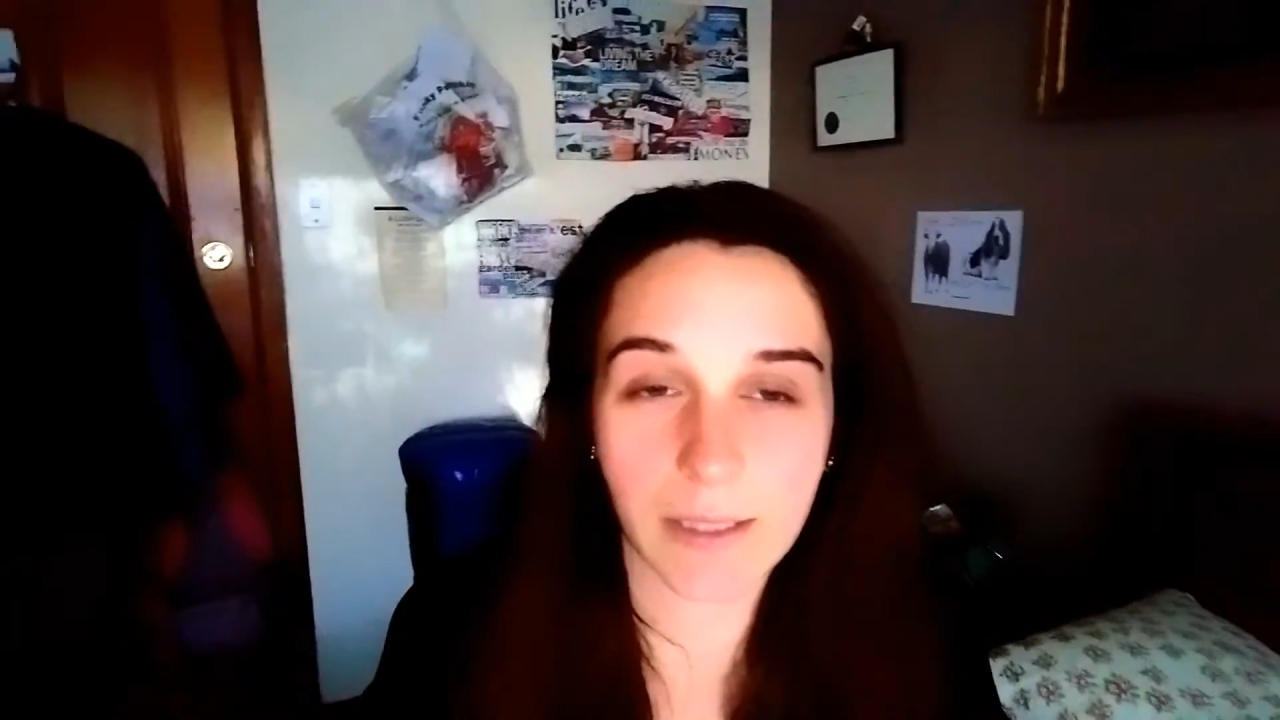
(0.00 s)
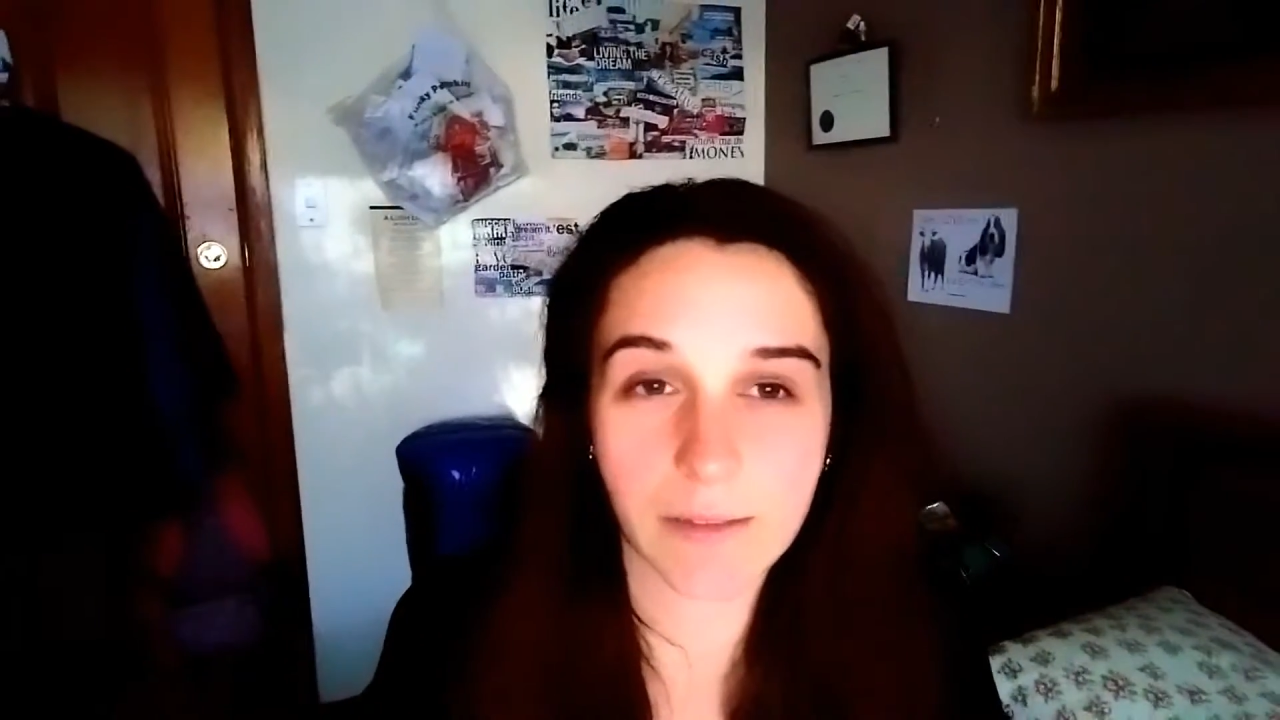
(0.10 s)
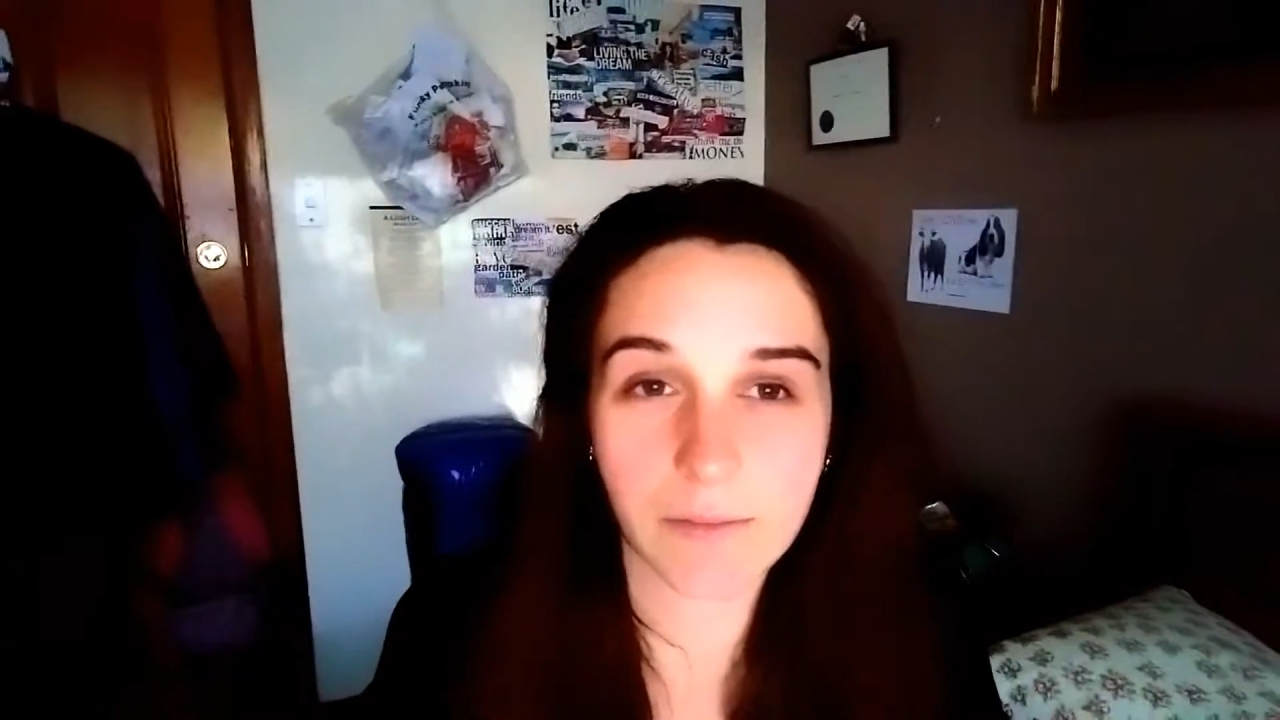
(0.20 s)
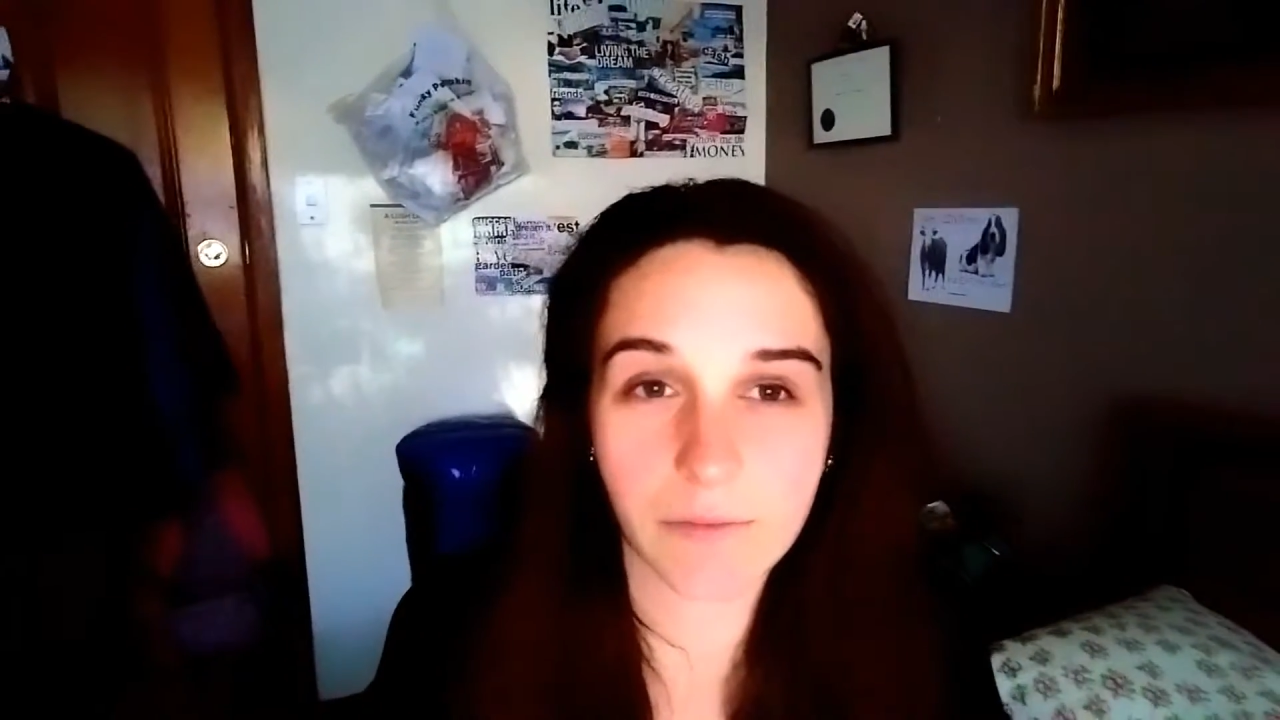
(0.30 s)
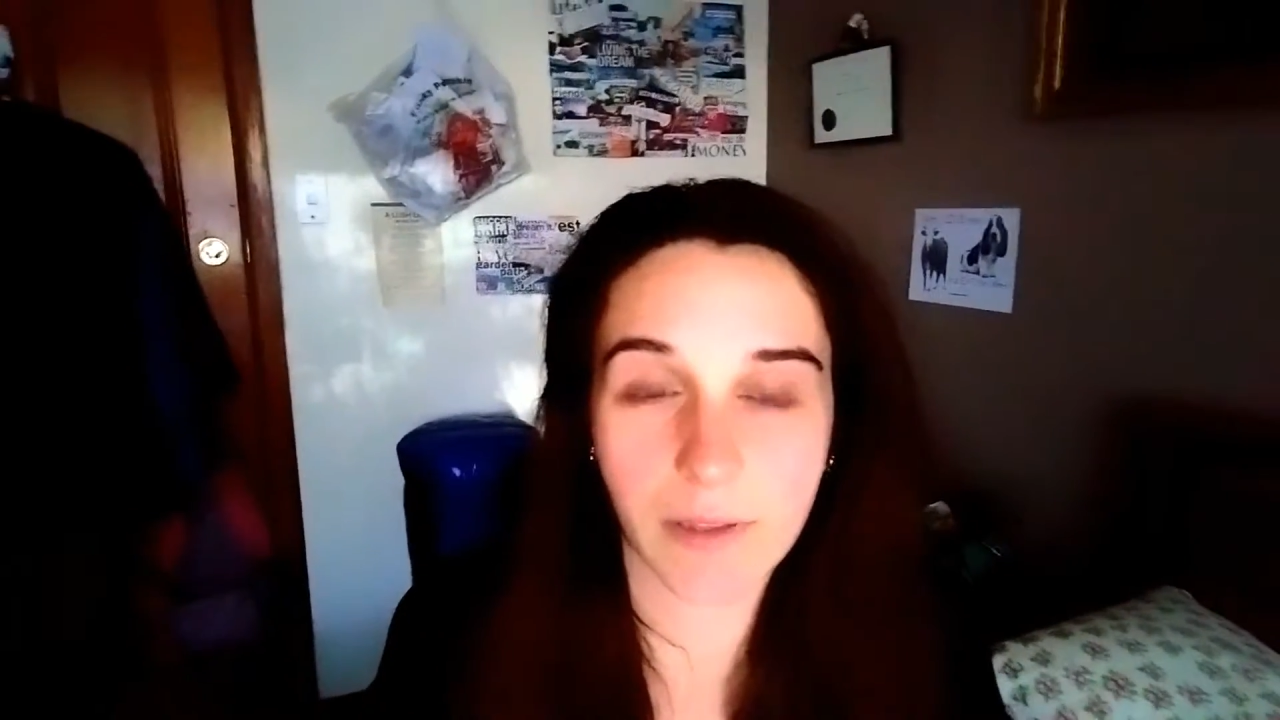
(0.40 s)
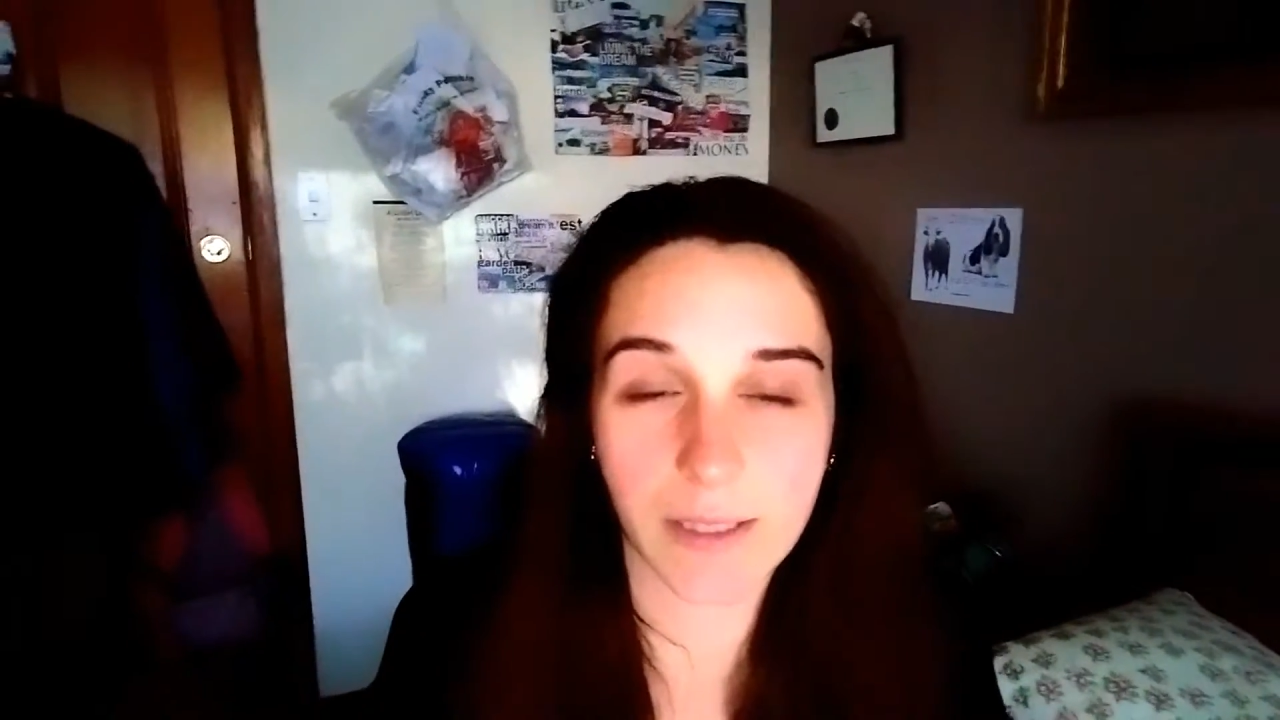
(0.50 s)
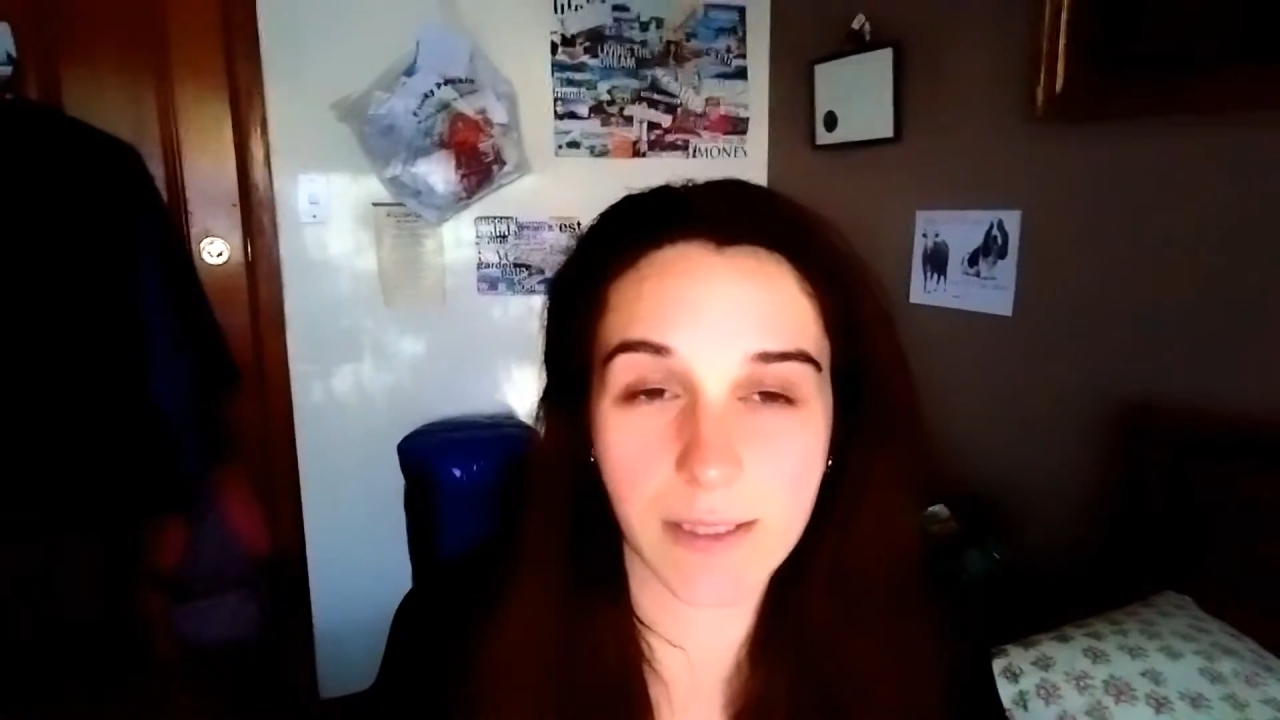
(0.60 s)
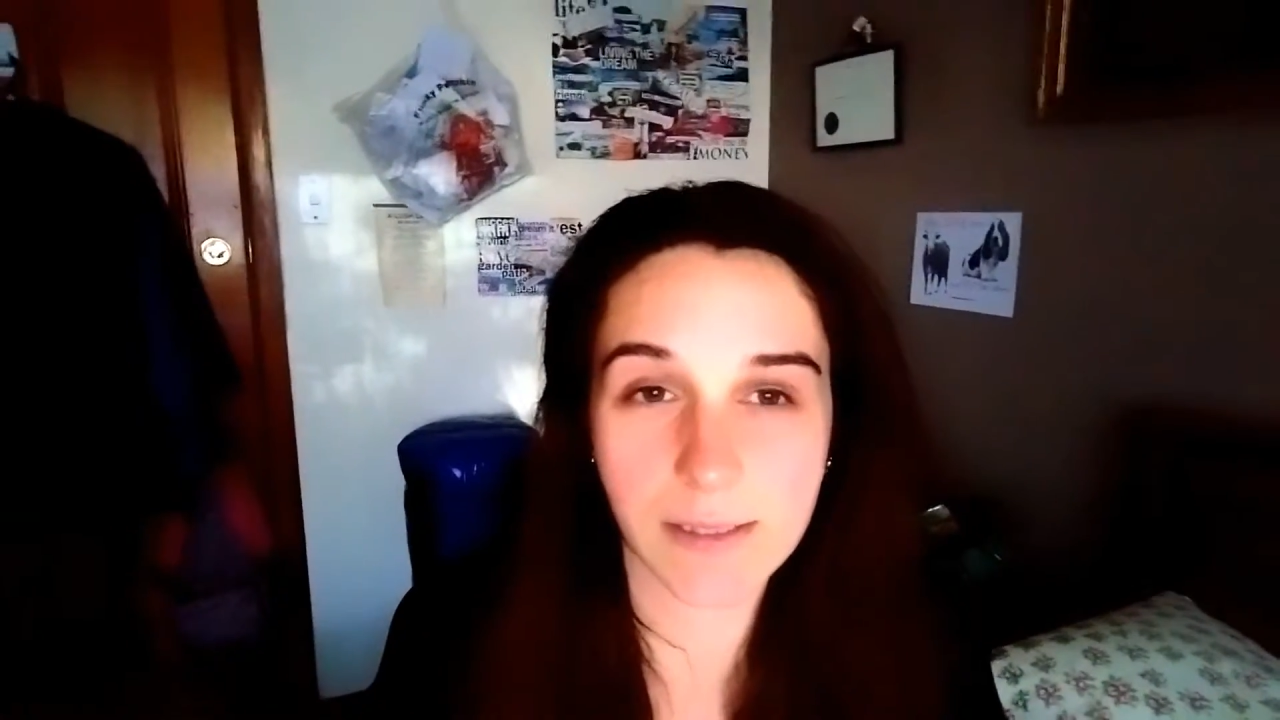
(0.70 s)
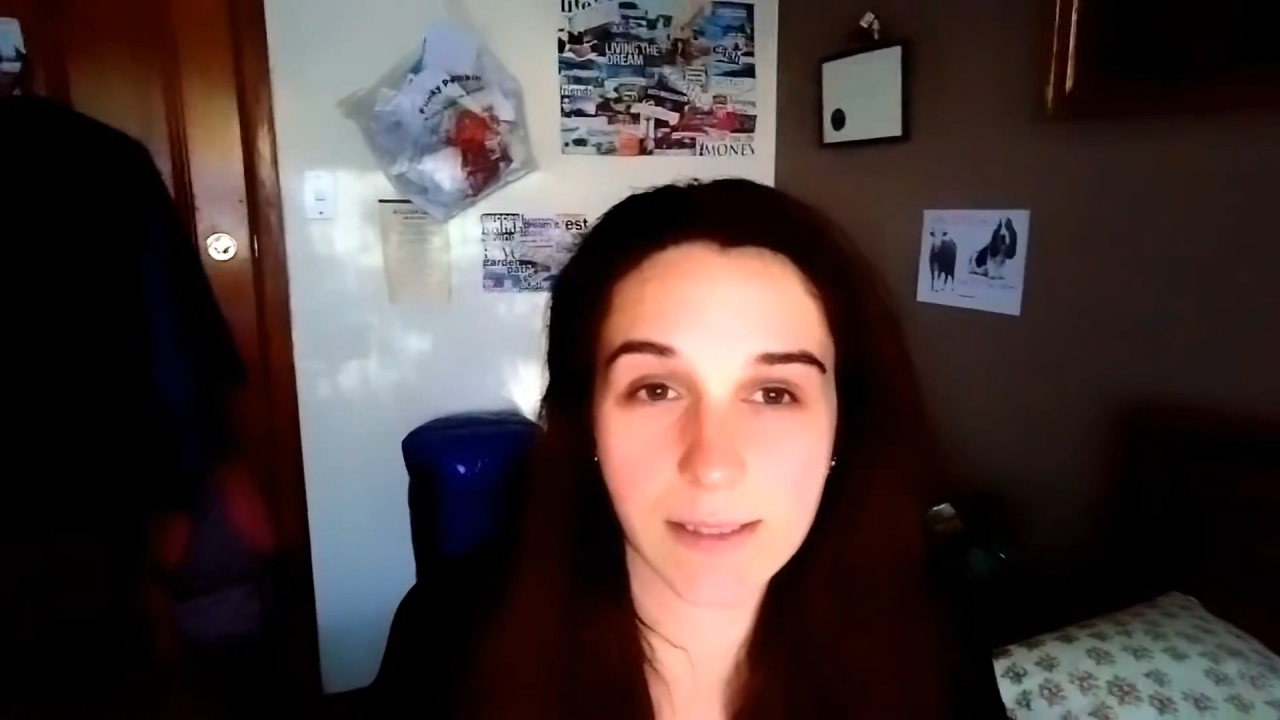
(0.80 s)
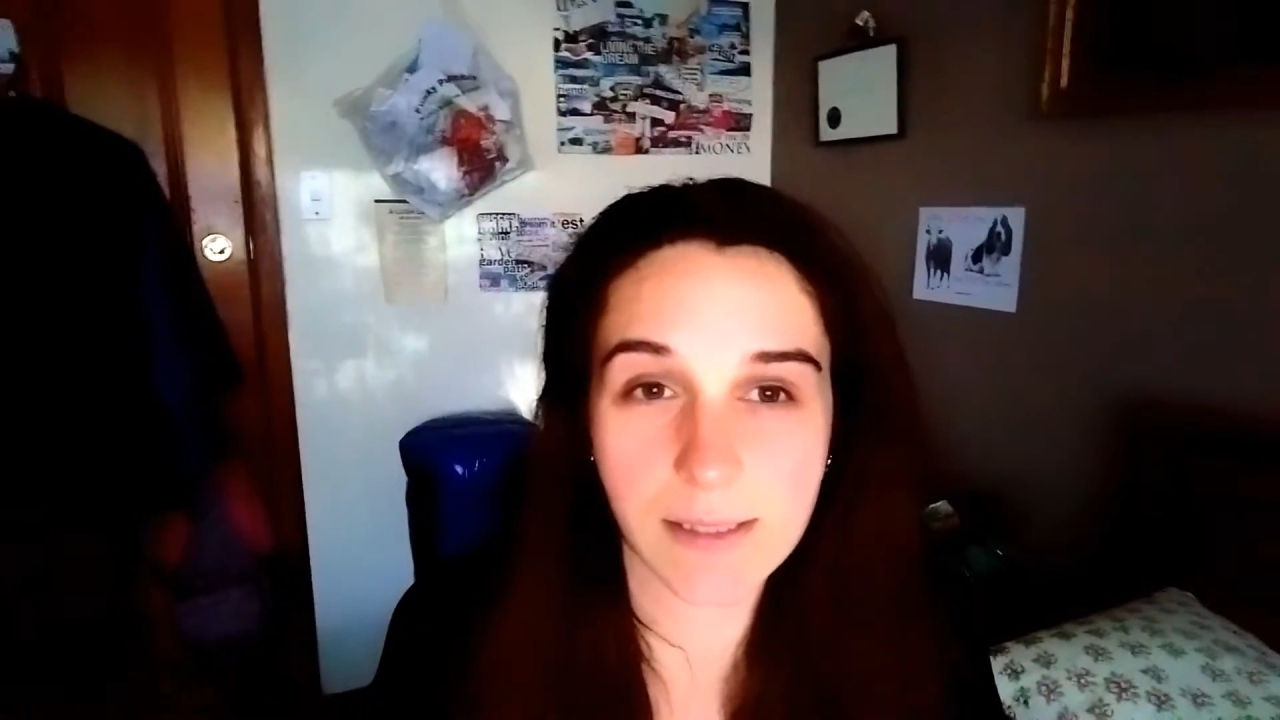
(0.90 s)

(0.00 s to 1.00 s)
for things